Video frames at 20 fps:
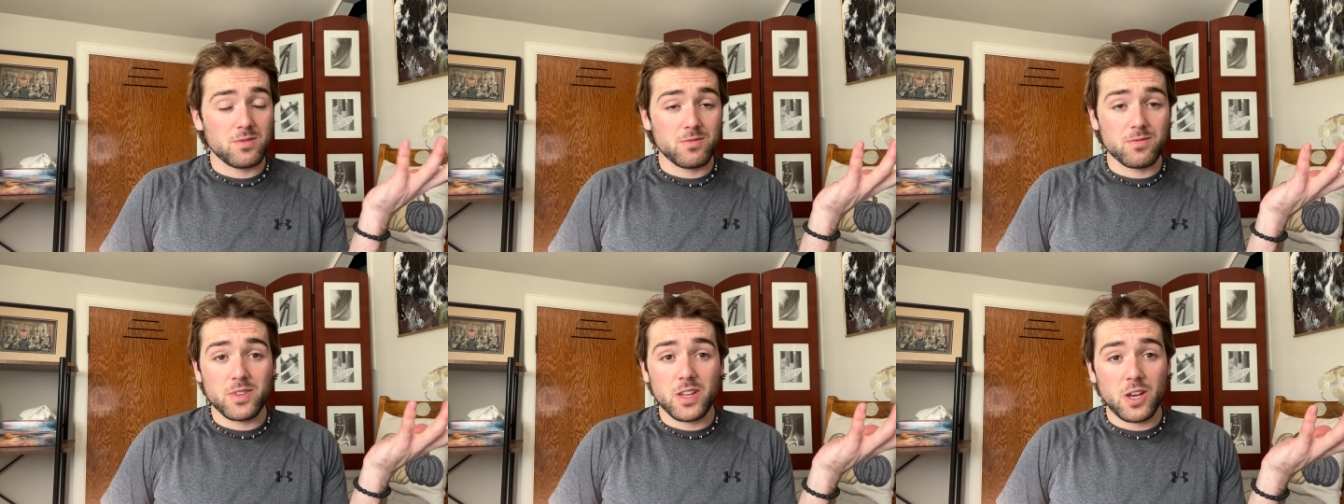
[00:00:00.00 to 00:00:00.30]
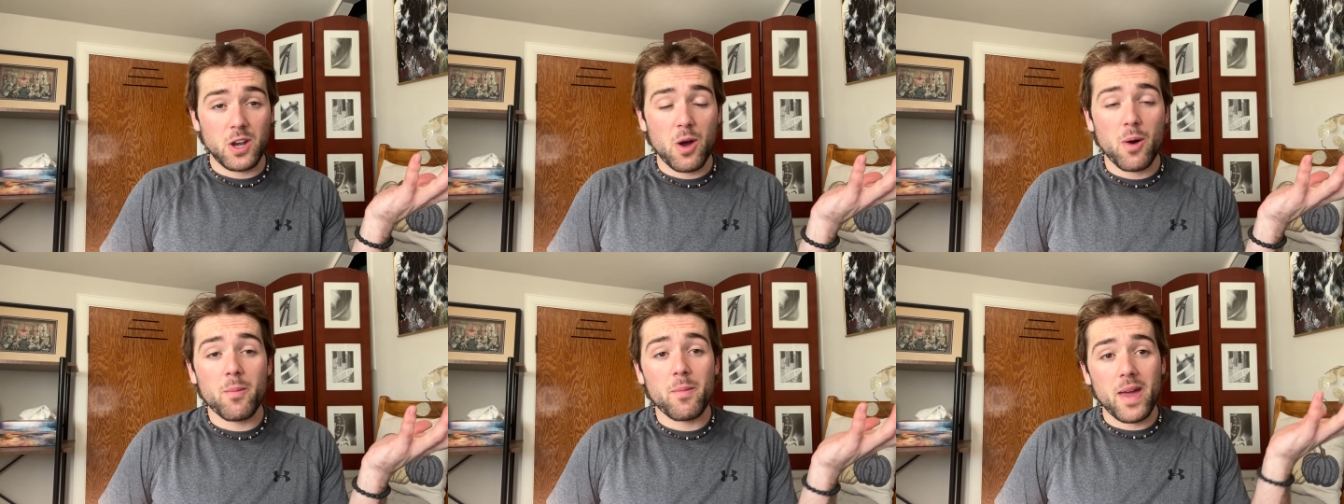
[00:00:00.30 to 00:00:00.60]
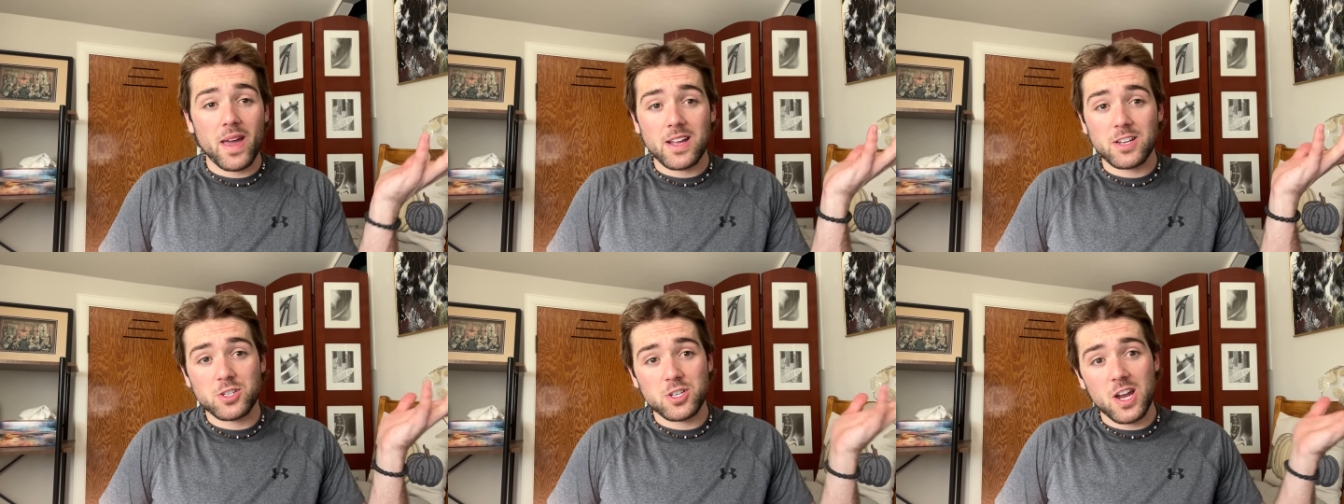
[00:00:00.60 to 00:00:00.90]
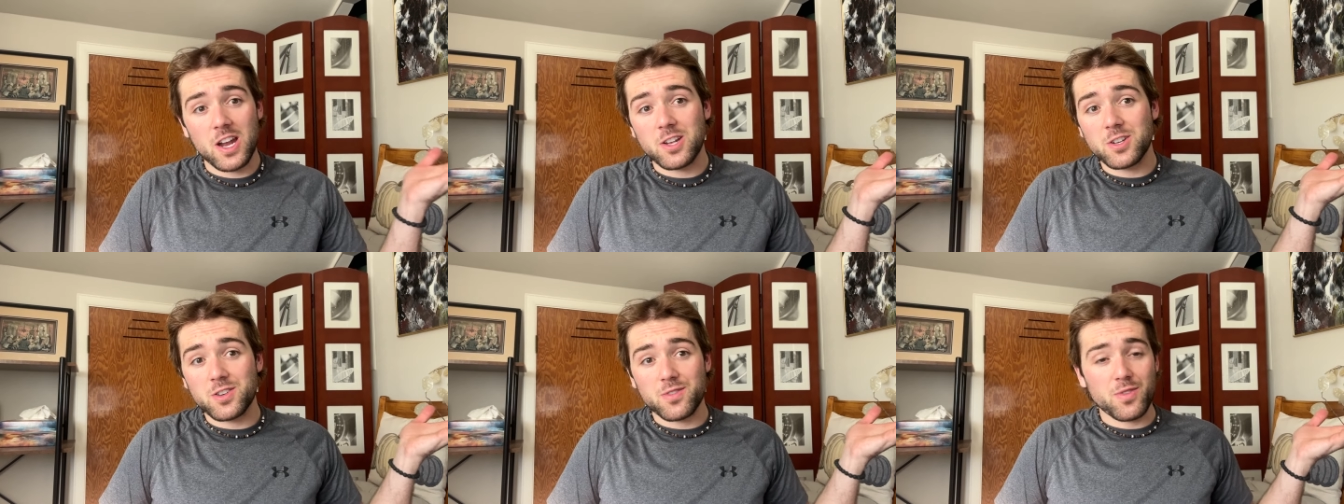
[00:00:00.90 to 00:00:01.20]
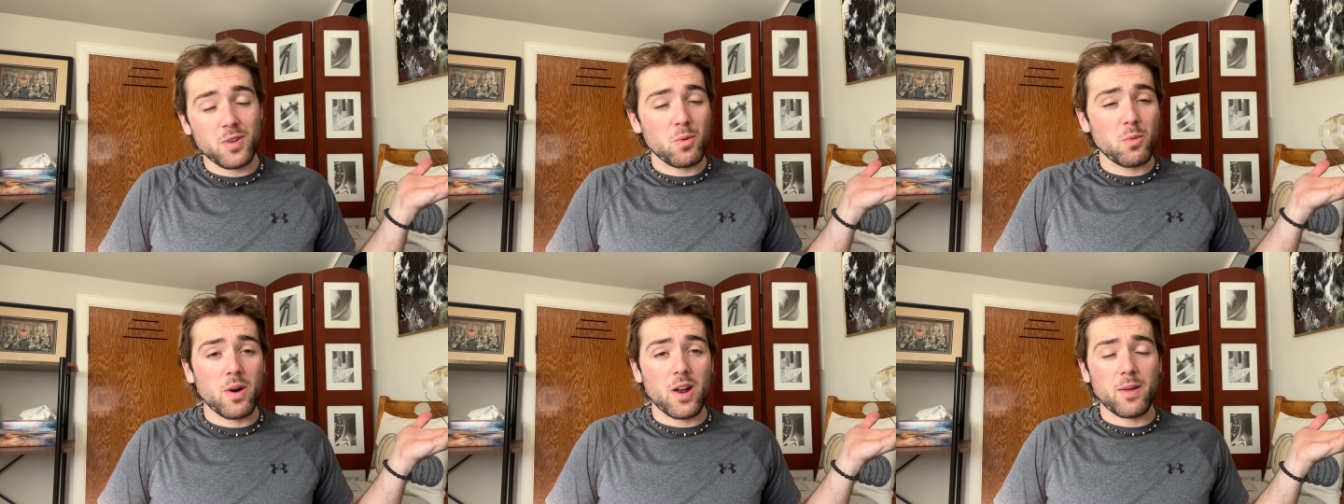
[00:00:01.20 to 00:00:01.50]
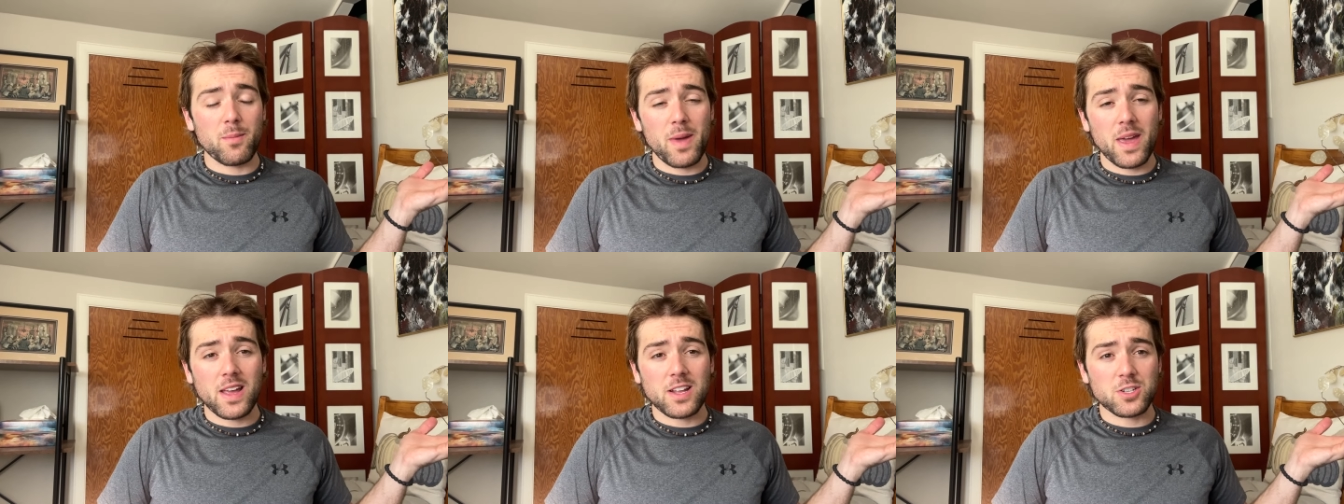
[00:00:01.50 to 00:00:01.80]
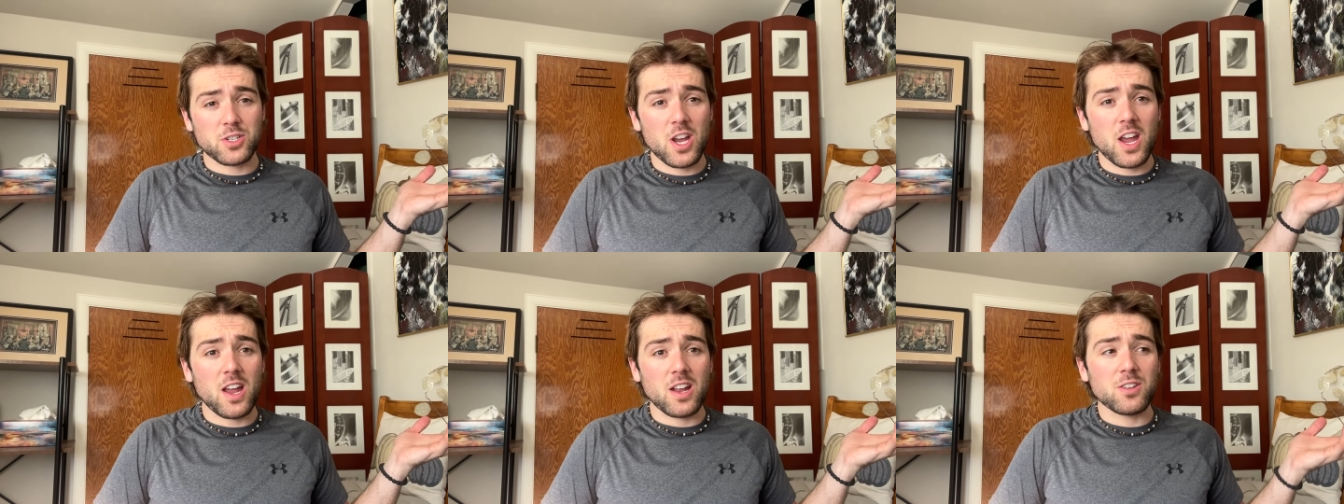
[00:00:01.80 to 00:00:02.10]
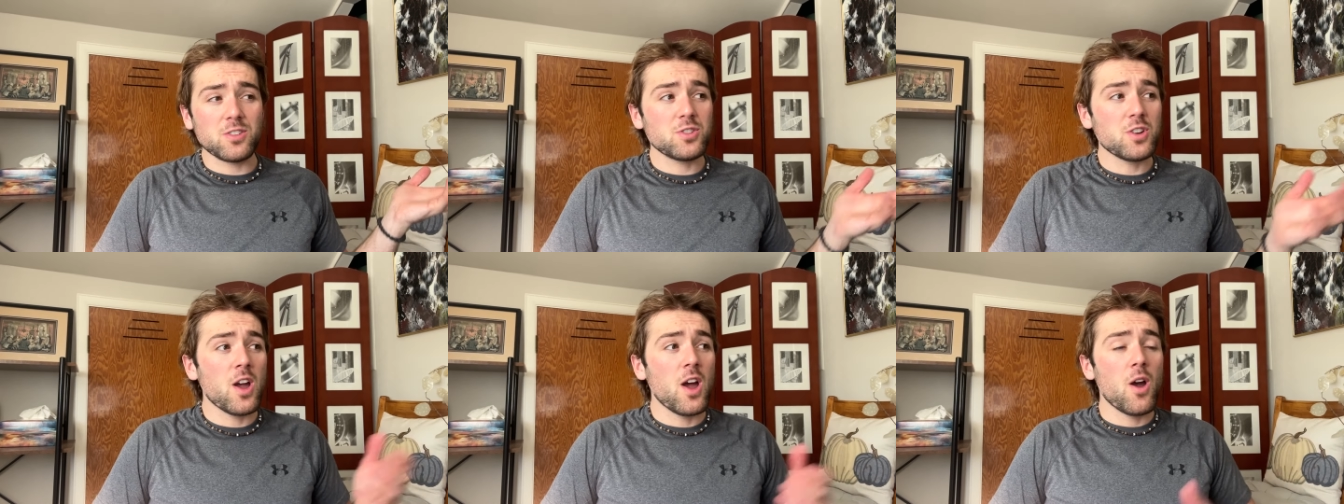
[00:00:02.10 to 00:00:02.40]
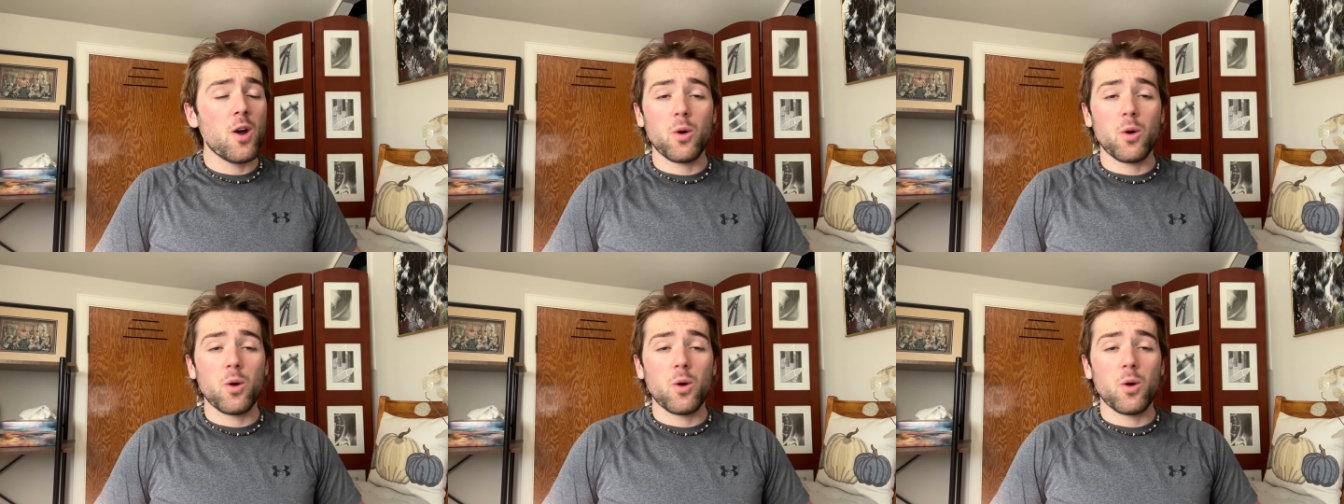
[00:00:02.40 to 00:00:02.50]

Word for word: you know, make a change if you want to make a change